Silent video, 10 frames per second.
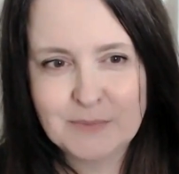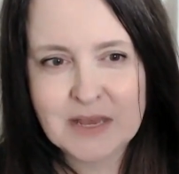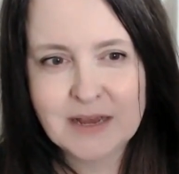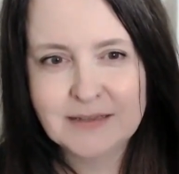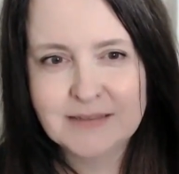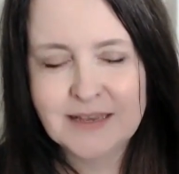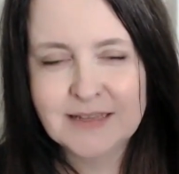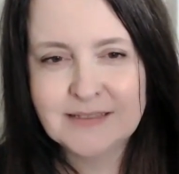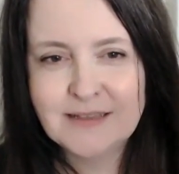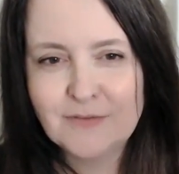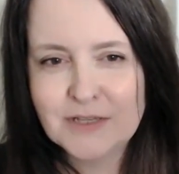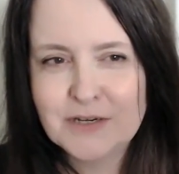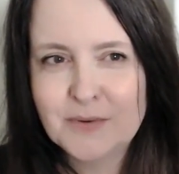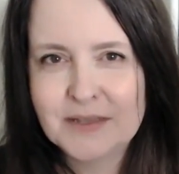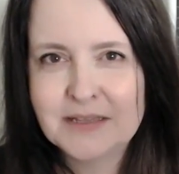because it's definitely
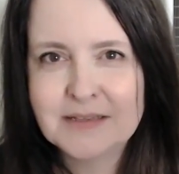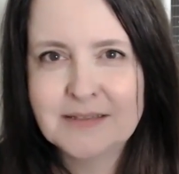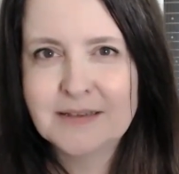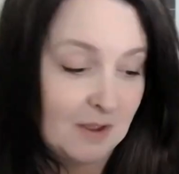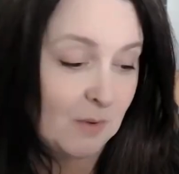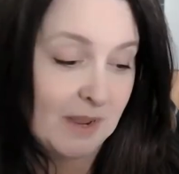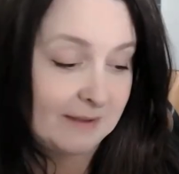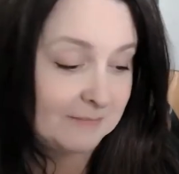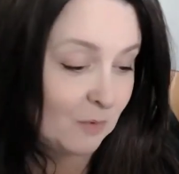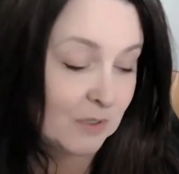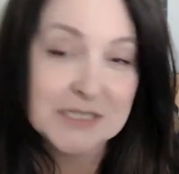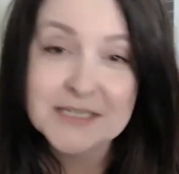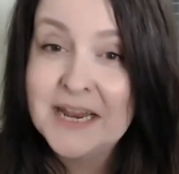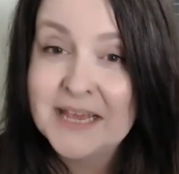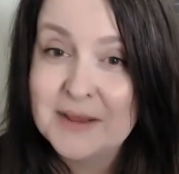doing this. Okay, we're just
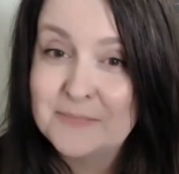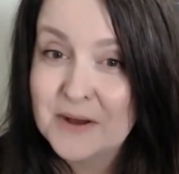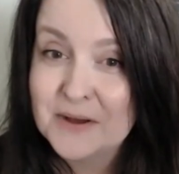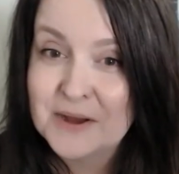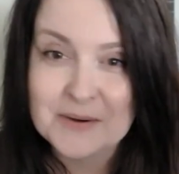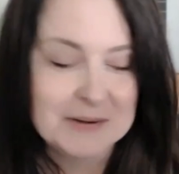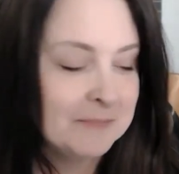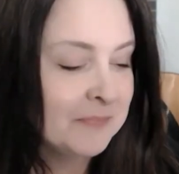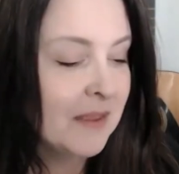going to keep on going.